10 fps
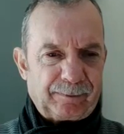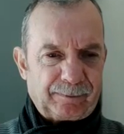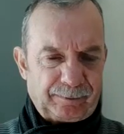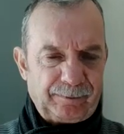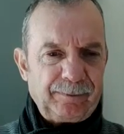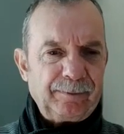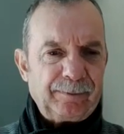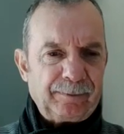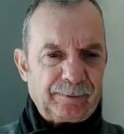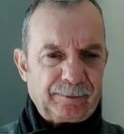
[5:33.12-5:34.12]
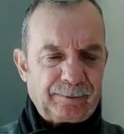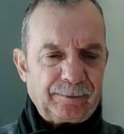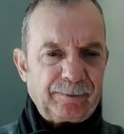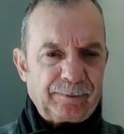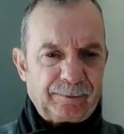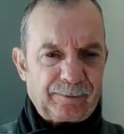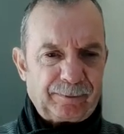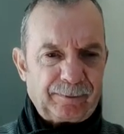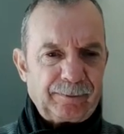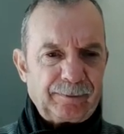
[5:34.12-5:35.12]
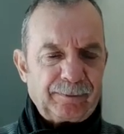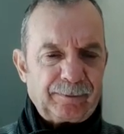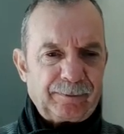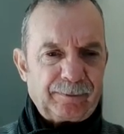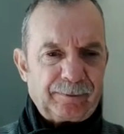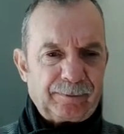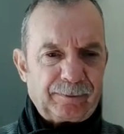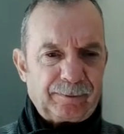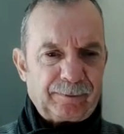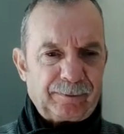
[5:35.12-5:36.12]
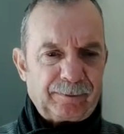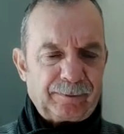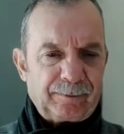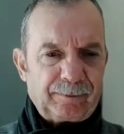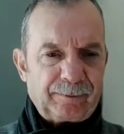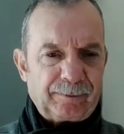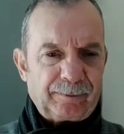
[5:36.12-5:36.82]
No words are spoken by the person on screen.